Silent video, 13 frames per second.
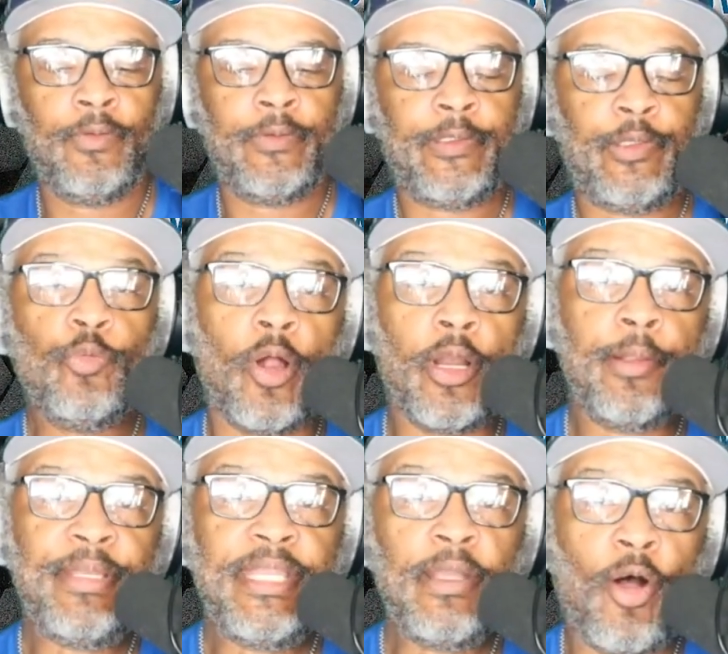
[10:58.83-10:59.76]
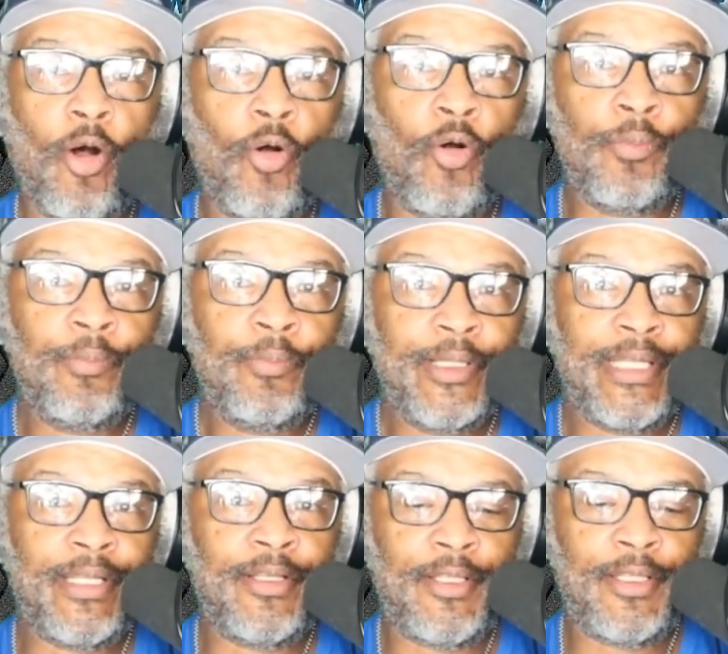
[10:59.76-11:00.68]
You want to be home
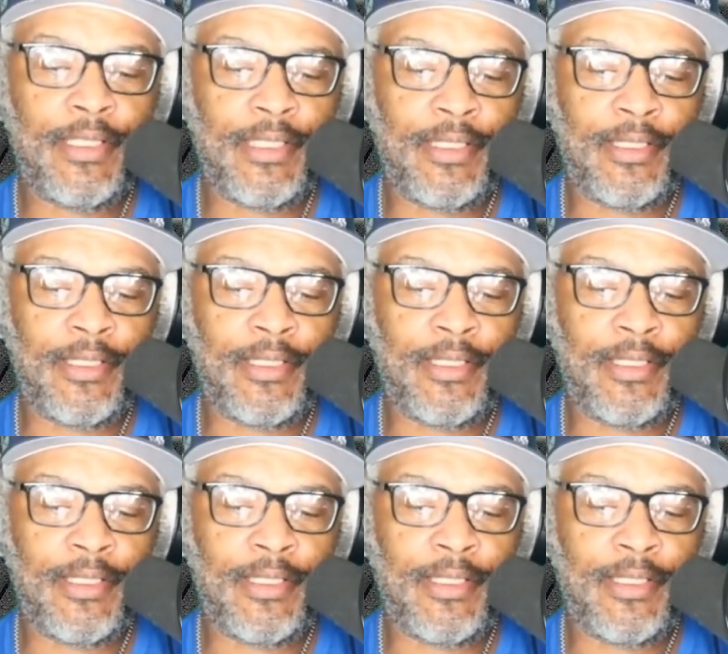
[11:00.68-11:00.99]
in